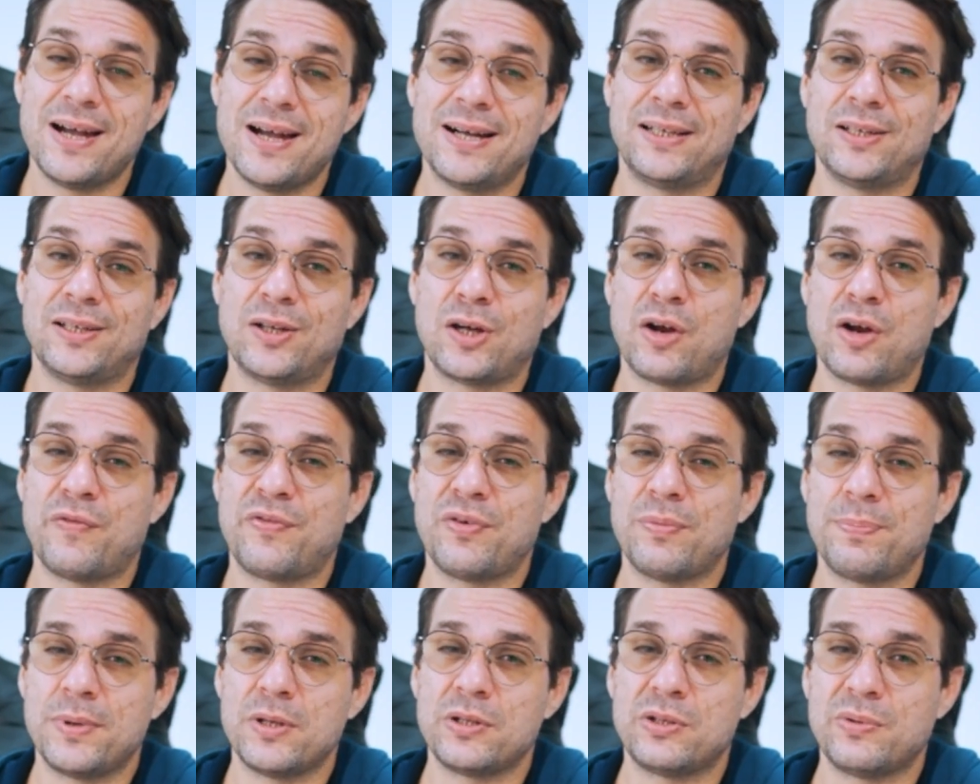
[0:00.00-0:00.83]
a lot
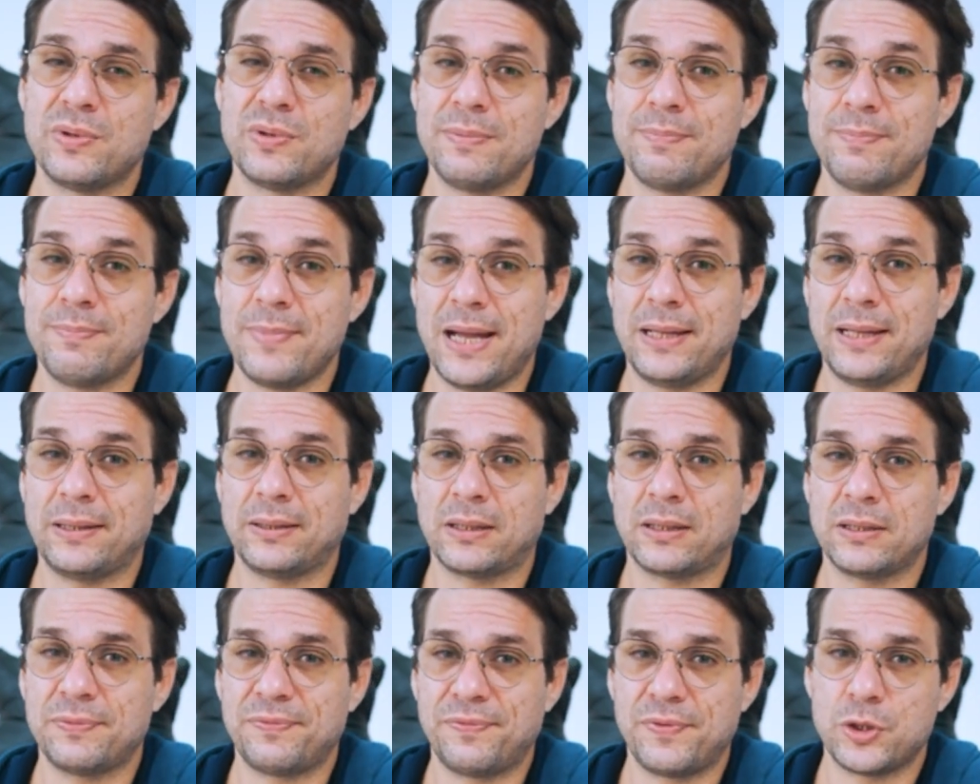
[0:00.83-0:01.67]
of built-in
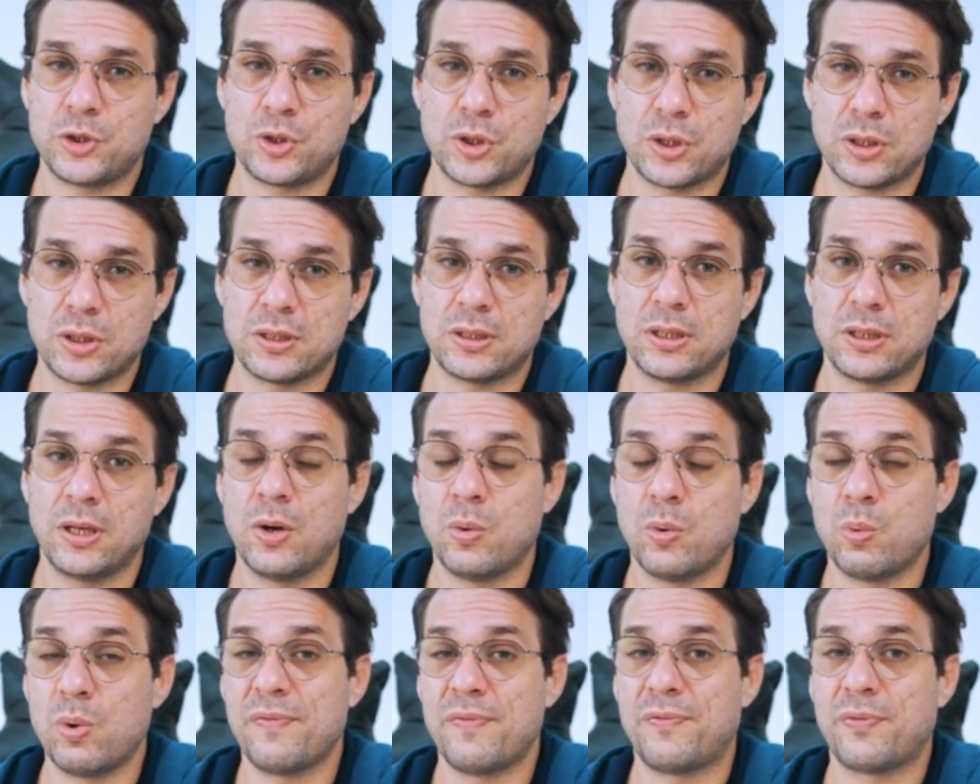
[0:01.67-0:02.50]
metrics features
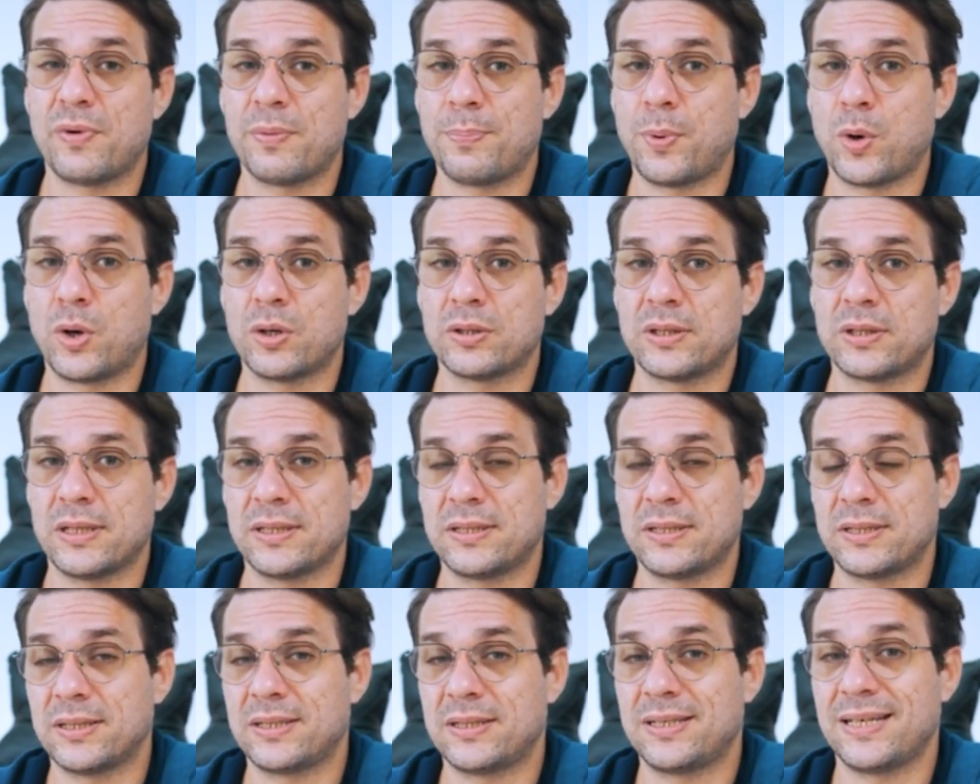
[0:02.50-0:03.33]
with
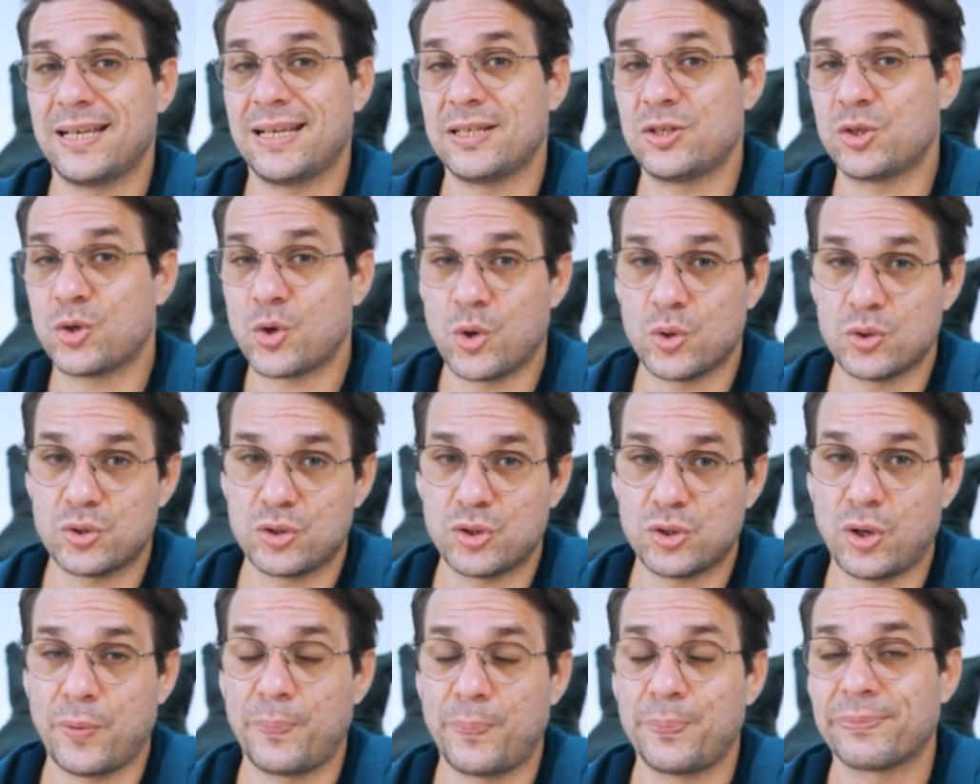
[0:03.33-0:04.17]
reporters such as
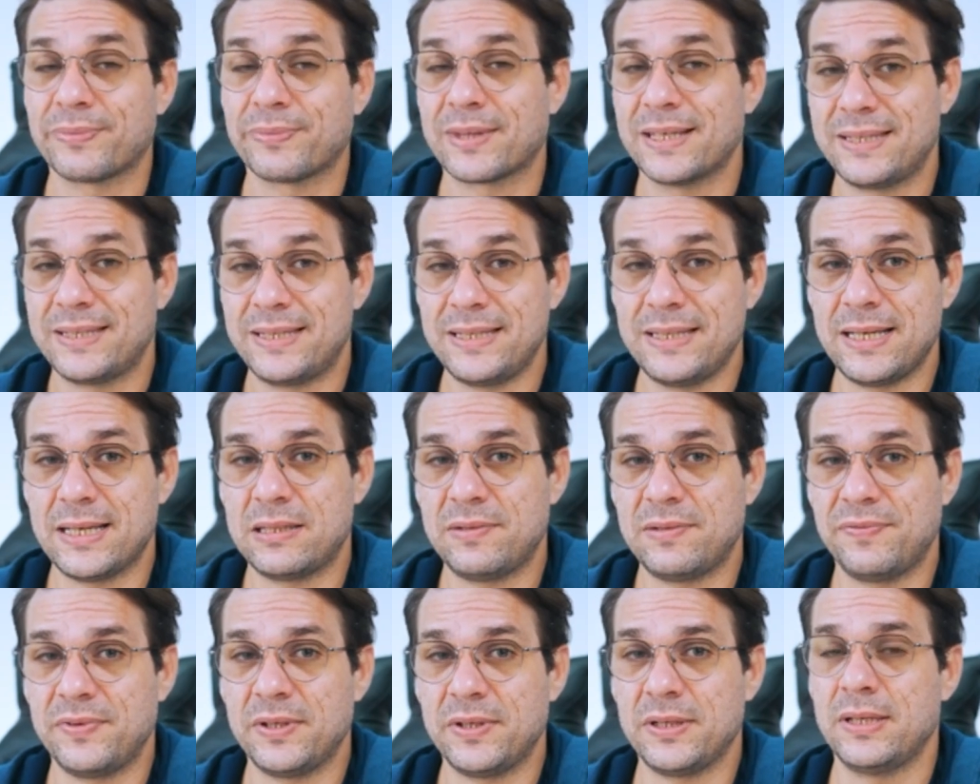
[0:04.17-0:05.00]
console,
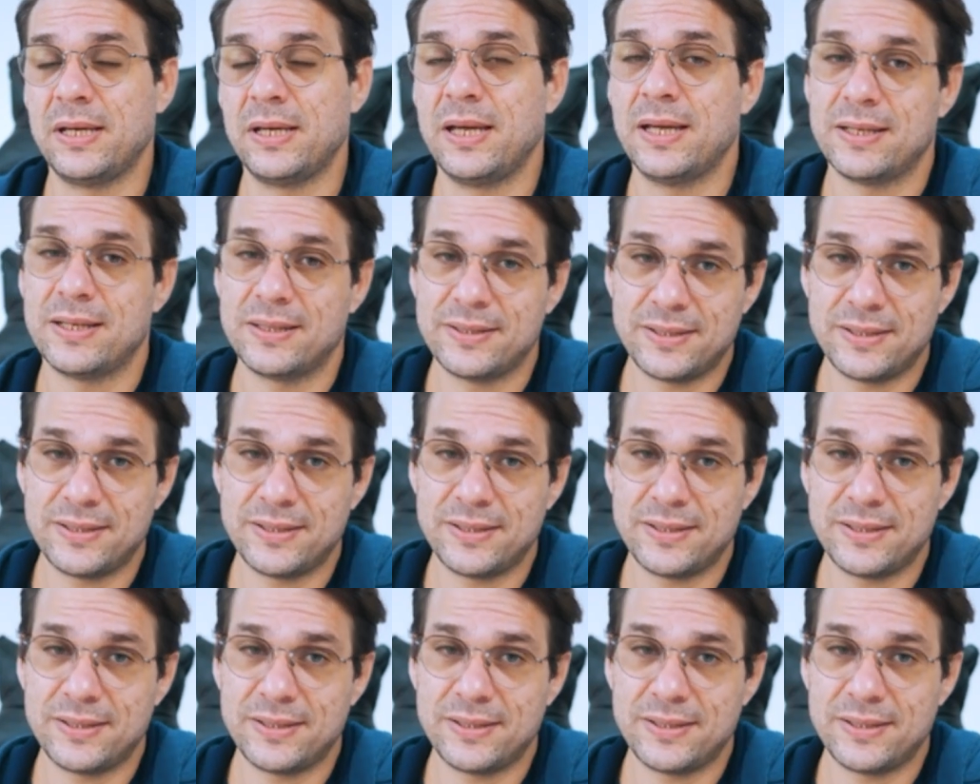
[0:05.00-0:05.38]
CSV,